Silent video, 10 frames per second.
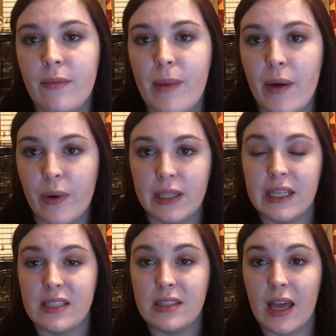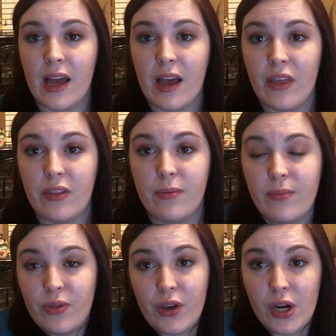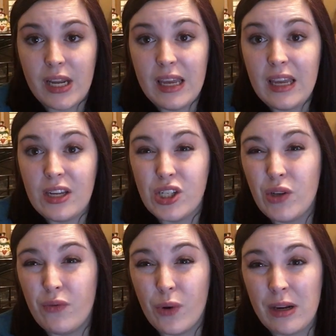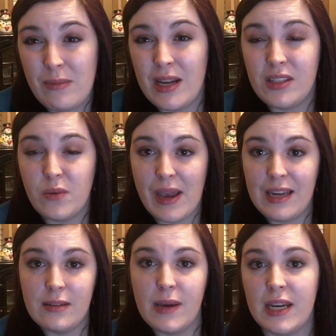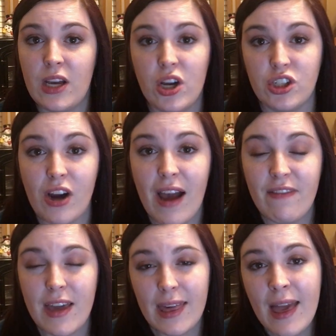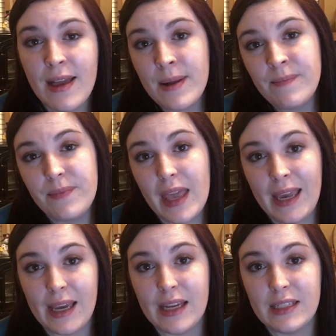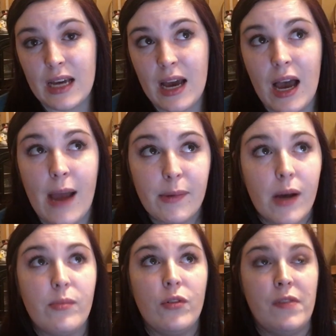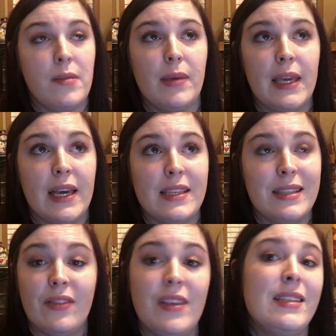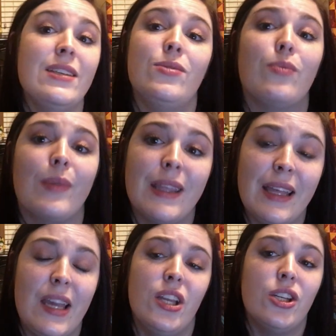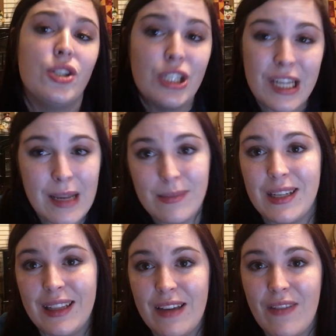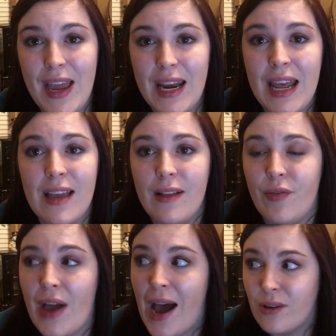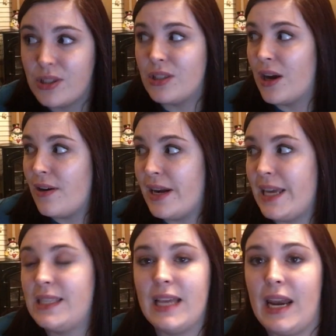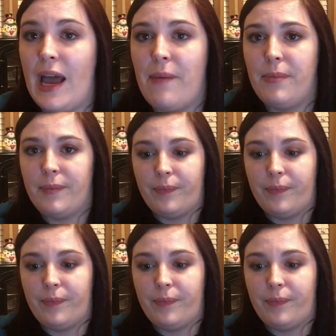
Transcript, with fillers: My work is uh, 30 to 40 minutes away, depending on traffic and uh, I'm not moving because this is really cheap to live in. The house is already set up.